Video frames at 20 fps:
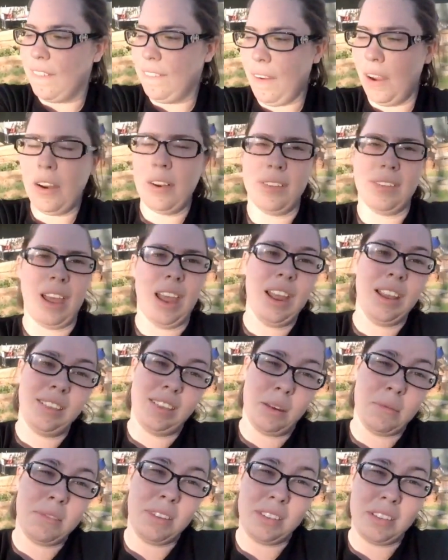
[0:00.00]
First, I
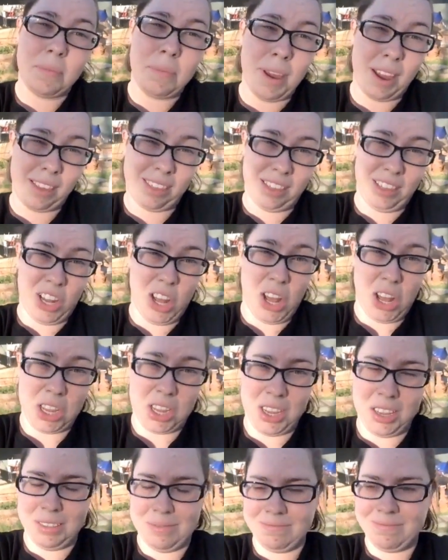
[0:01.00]
attempted to pick the
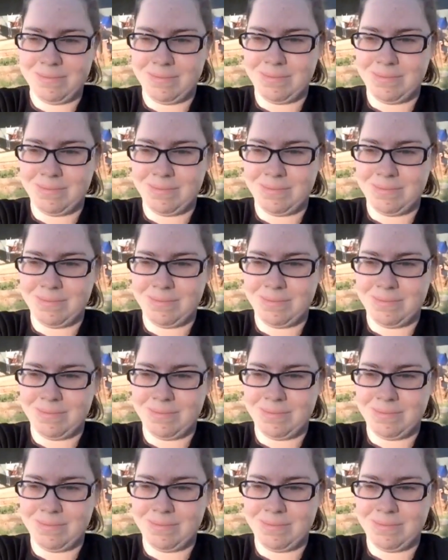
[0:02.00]
lock.